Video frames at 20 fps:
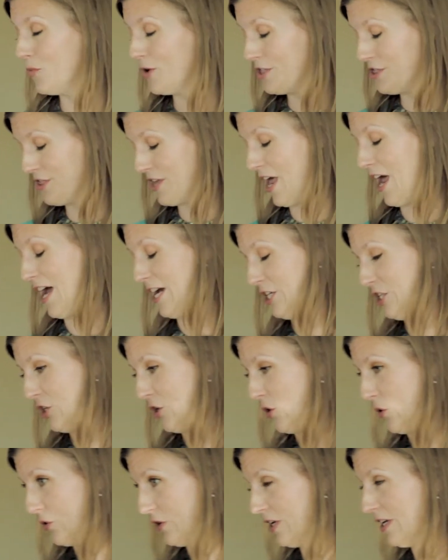with the high
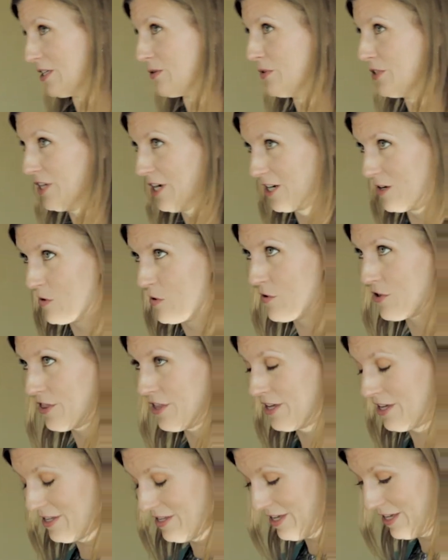tone, as we talked about with
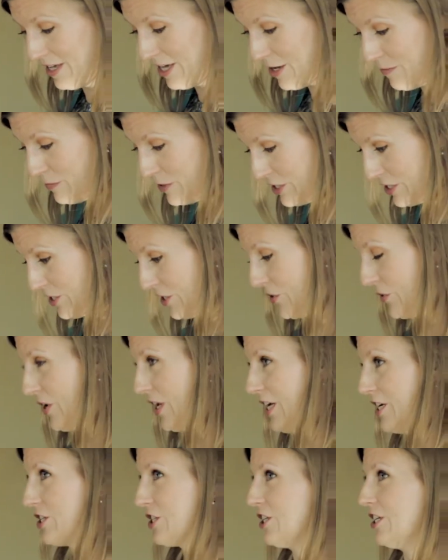the hip
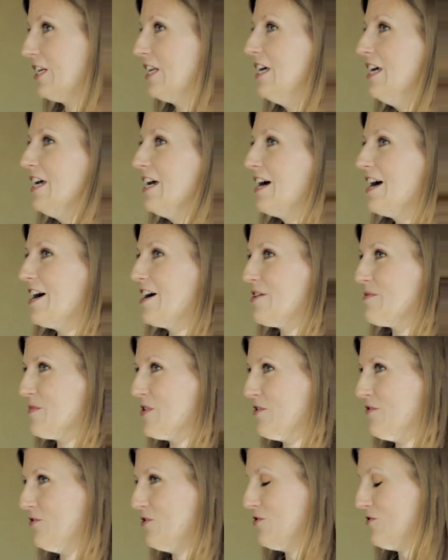dislocation,
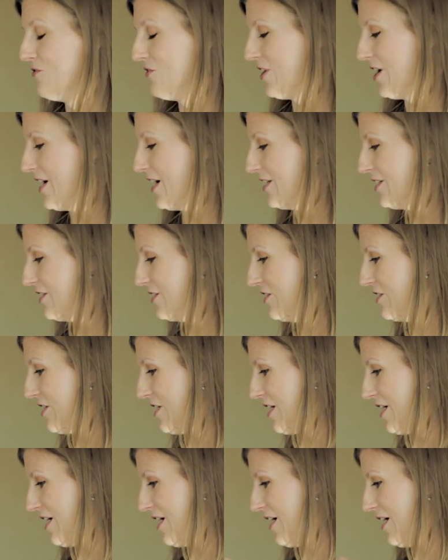if you've got
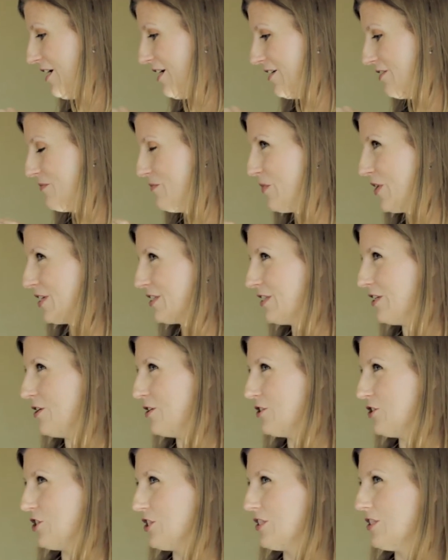a
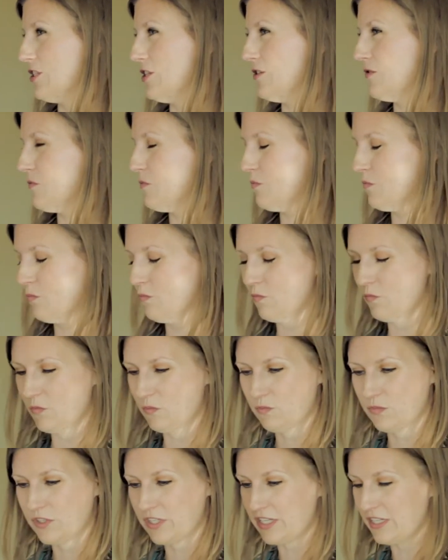muscle just
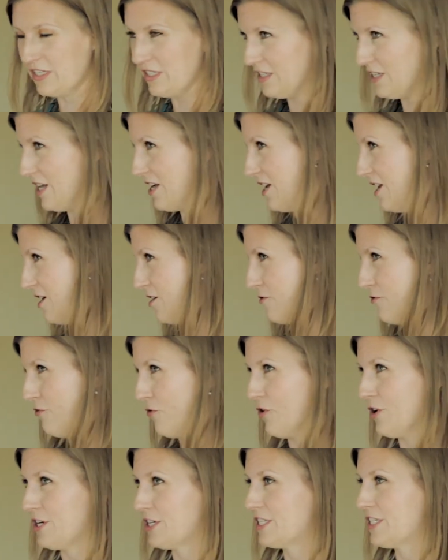sustaining a
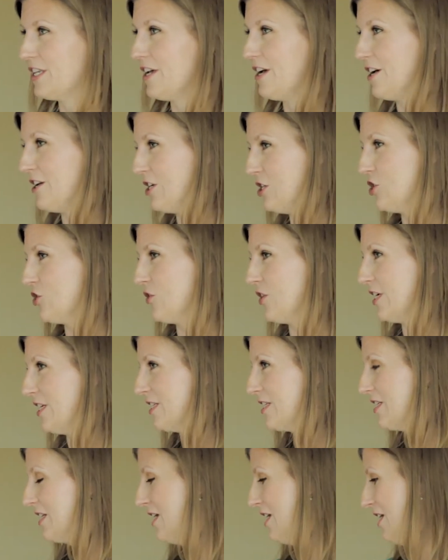force on a
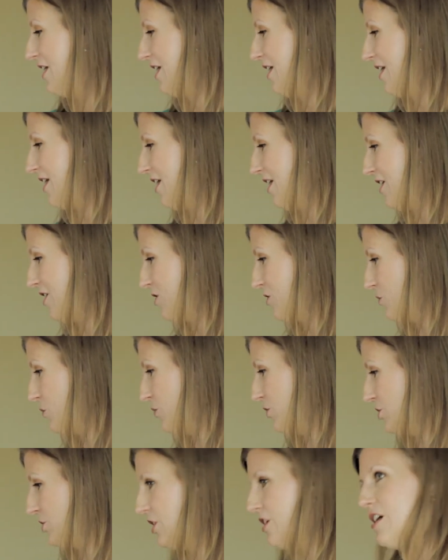joint and
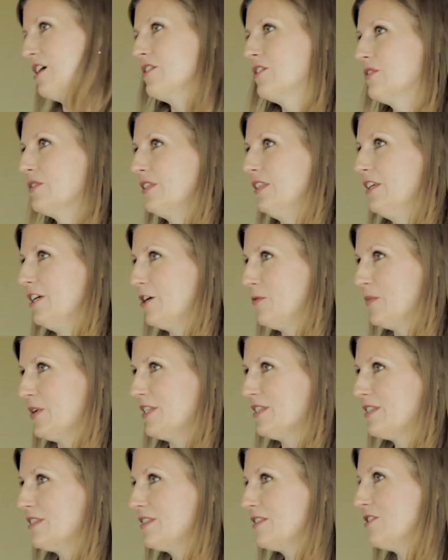pushing on those
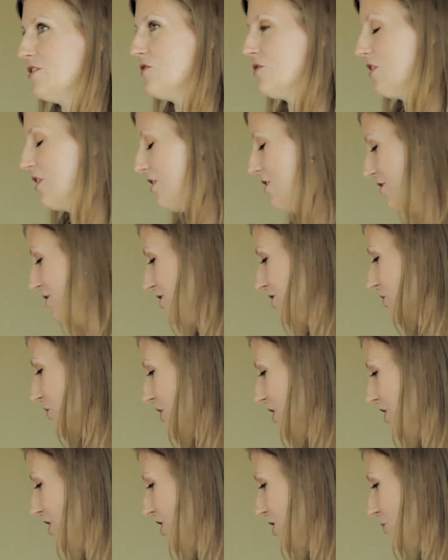ligaments, you can also
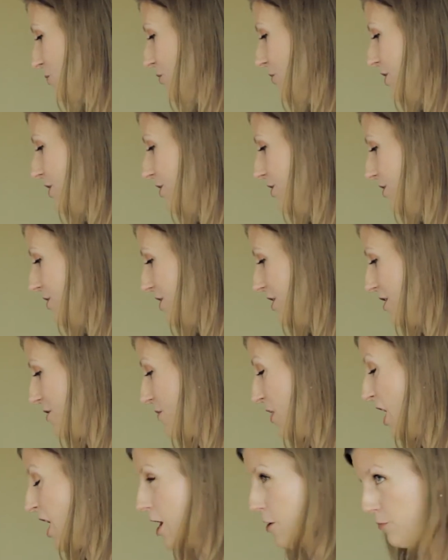end up with a
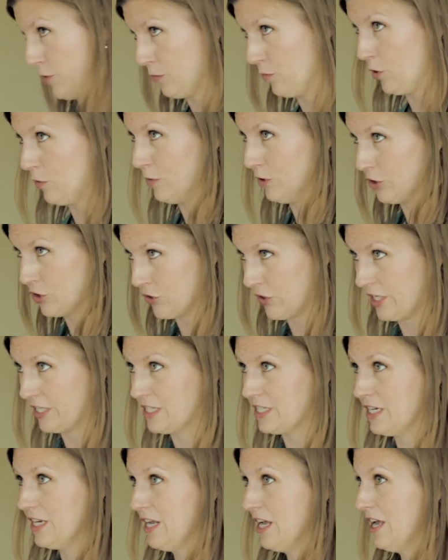hypermobile
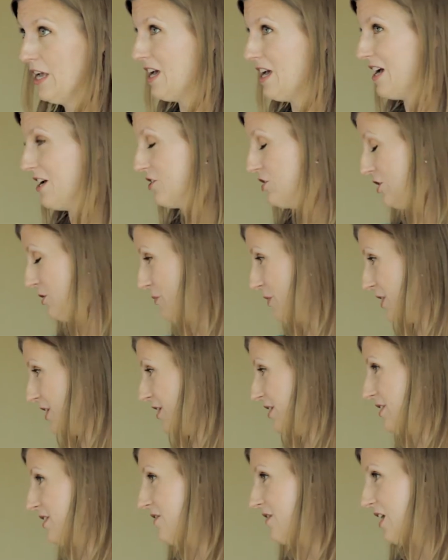joint just
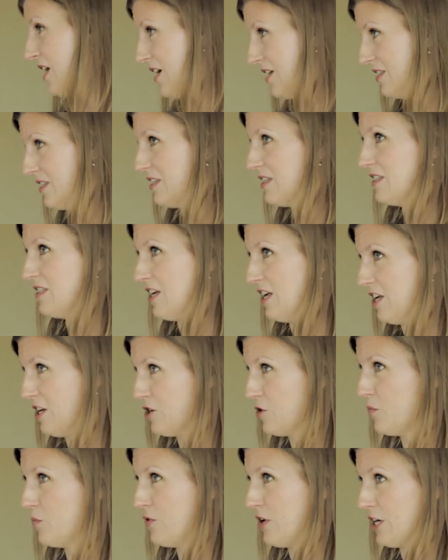because of that
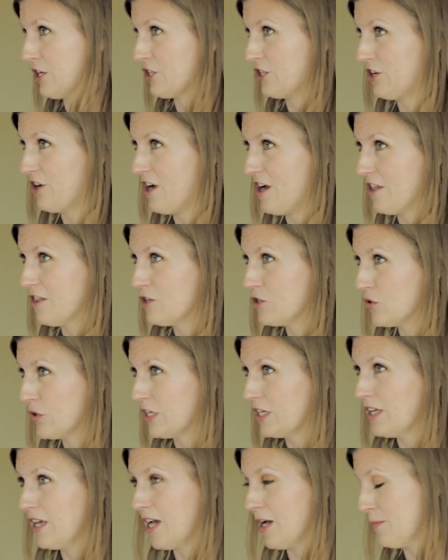sustained pressure on the
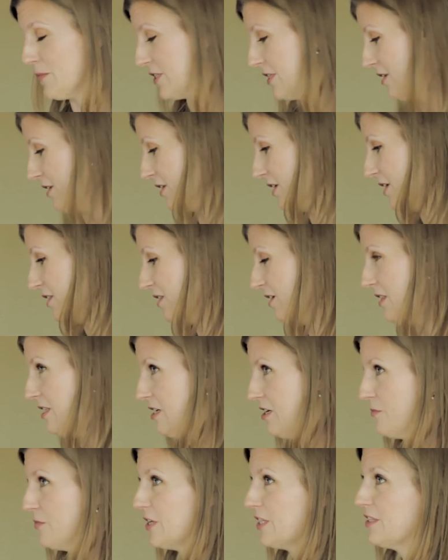joint capsule and the
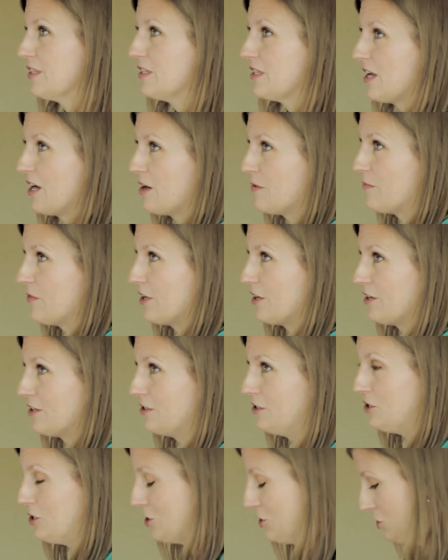ligaments that
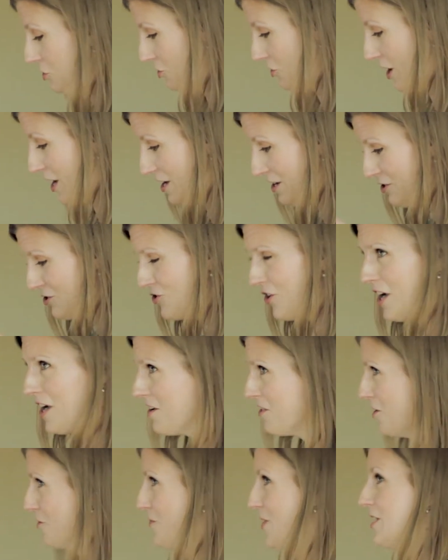are just
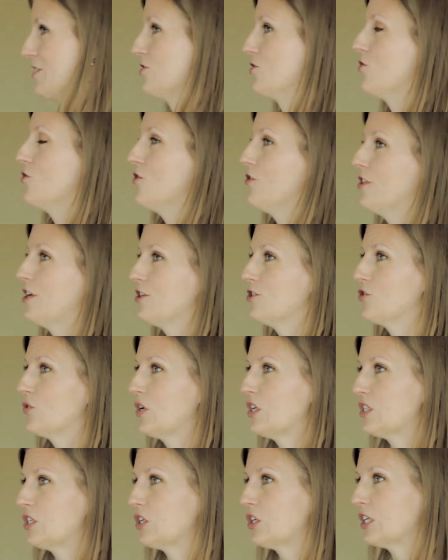trying their best to hold that
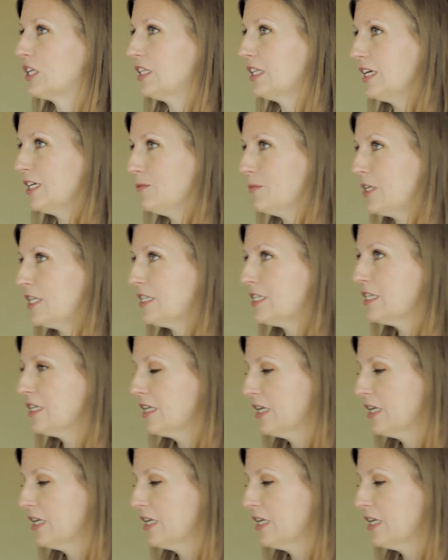joint in good alignment.